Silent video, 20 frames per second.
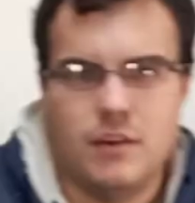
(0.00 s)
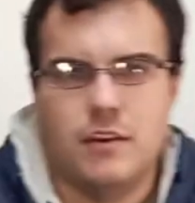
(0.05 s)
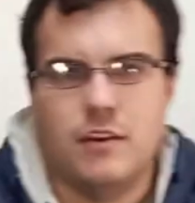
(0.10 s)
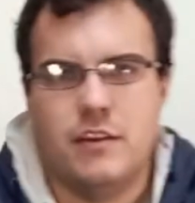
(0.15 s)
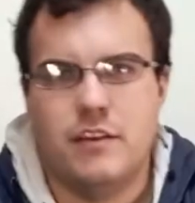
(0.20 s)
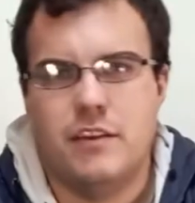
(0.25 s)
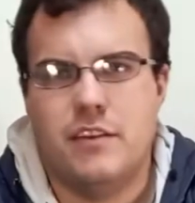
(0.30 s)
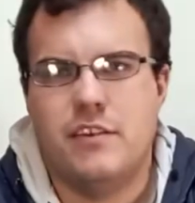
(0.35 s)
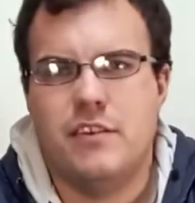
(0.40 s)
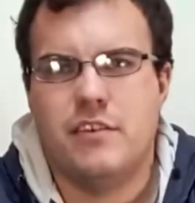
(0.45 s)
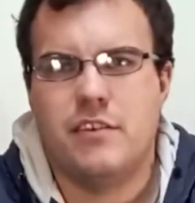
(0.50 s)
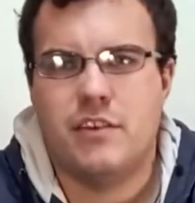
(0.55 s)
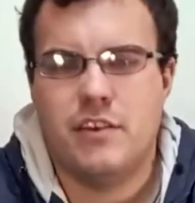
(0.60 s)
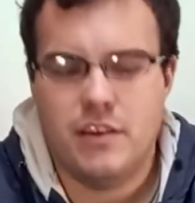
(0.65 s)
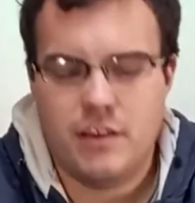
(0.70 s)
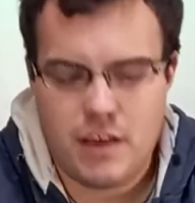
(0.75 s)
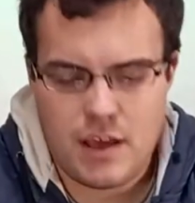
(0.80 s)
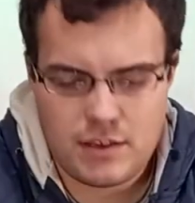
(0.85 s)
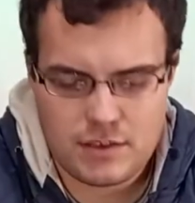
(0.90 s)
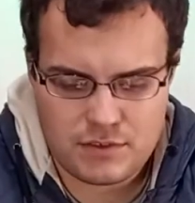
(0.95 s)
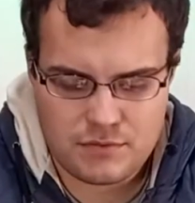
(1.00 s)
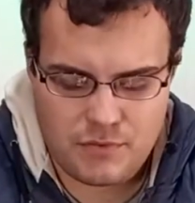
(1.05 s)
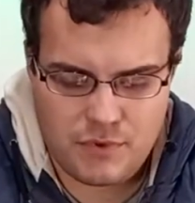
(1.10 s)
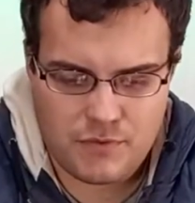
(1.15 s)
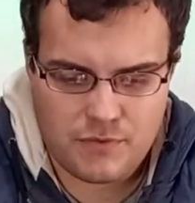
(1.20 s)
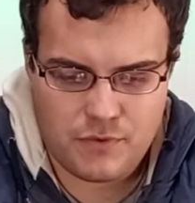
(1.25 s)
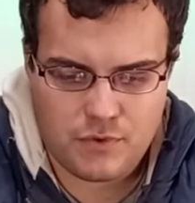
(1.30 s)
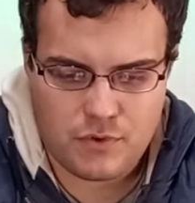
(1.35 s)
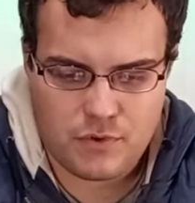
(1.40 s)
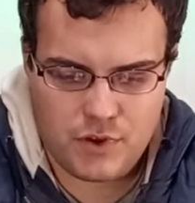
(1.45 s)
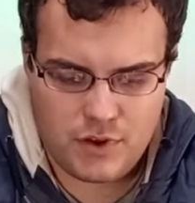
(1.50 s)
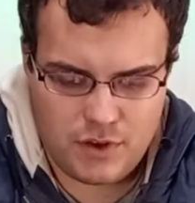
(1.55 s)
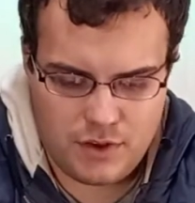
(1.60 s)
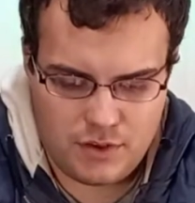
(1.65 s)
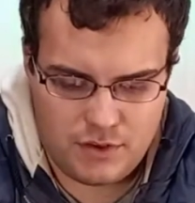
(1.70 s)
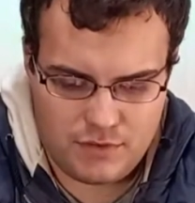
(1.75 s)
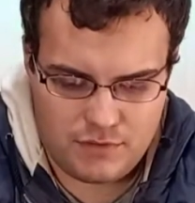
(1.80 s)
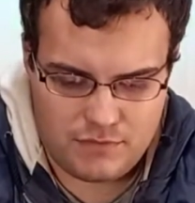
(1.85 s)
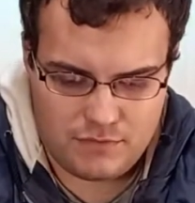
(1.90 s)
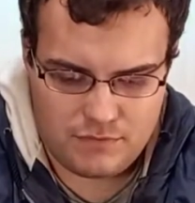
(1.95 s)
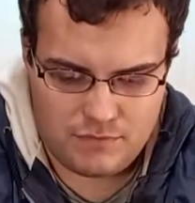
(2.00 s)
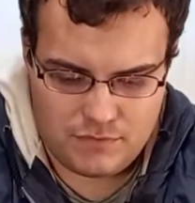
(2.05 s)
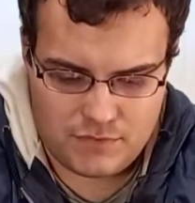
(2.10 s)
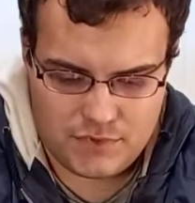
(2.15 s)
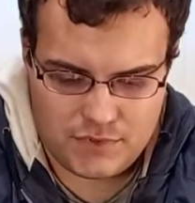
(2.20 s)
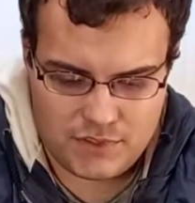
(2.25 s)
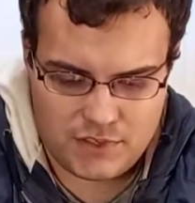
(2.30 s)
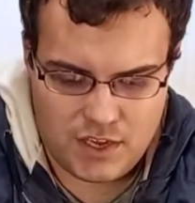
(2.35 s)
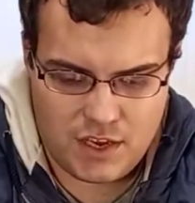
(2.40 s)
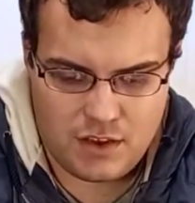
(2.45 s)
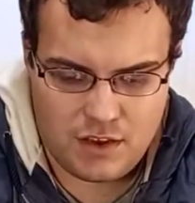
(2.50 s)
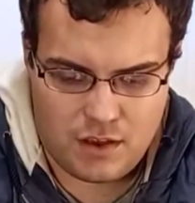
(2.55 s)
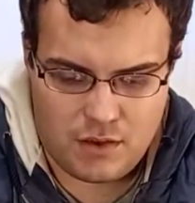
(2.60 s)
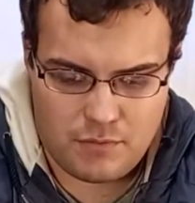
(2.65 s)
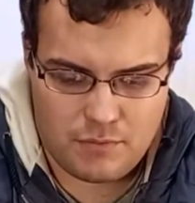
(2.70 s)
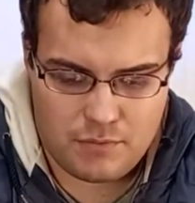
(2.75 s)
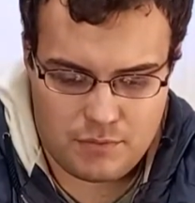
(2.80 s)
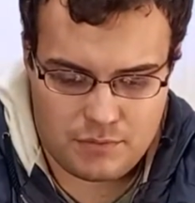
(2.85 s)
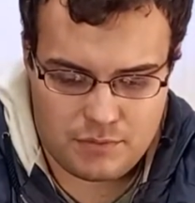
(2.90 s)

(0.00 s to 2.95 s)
You didn't really ask me for any setup,